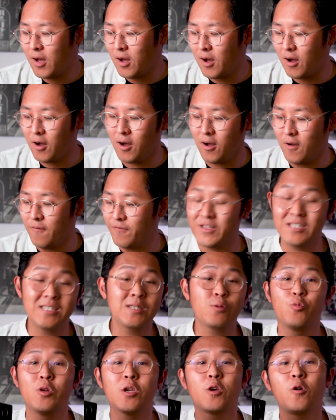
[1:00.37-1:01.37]
of
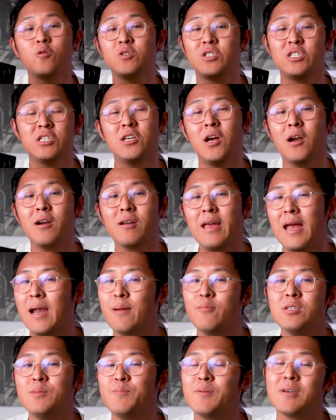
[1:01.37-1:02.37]
this RICOH GR
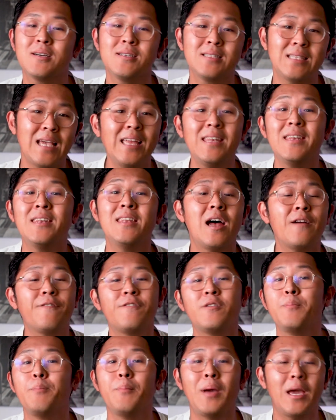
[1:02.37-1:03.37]
cameras because I
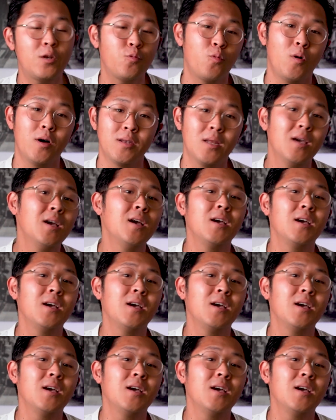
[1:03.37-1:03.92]
never made one